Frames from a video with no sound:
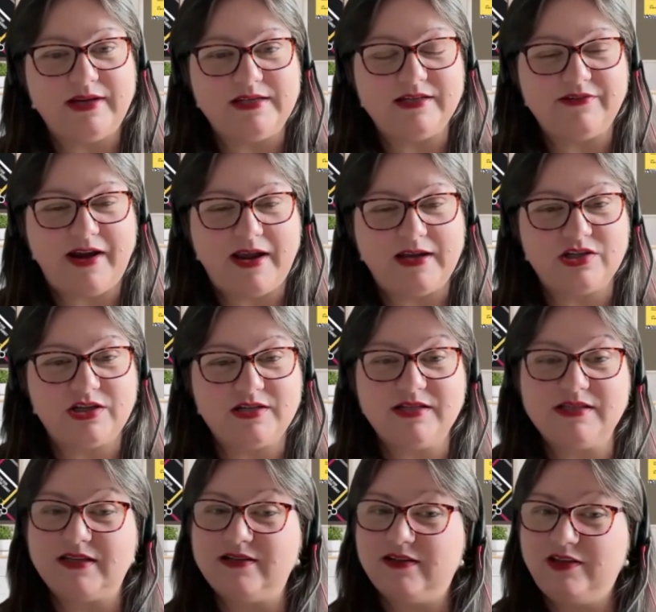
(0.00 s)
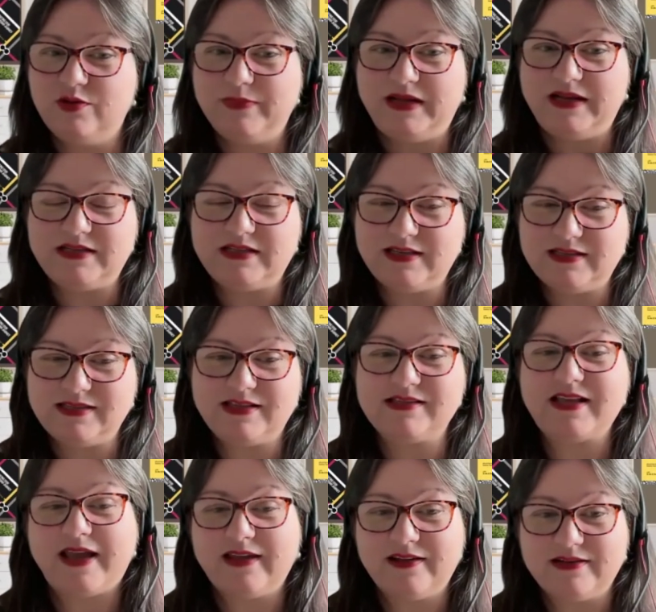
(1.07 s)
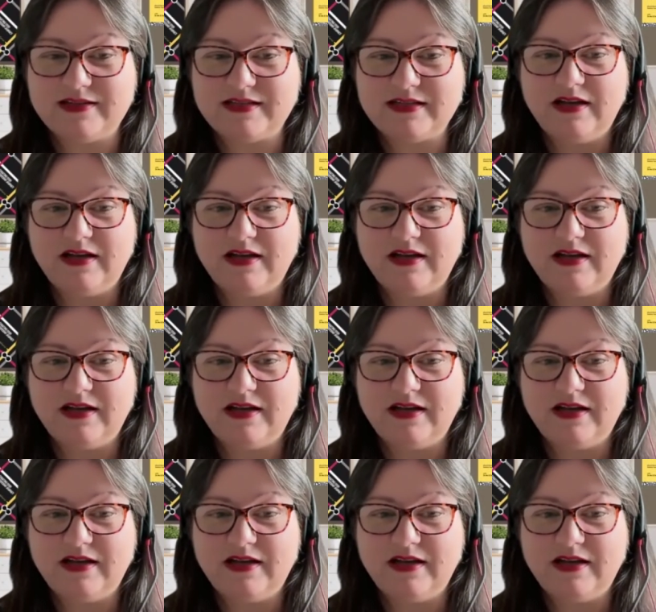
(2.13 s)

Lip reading: directions, and humility is the second.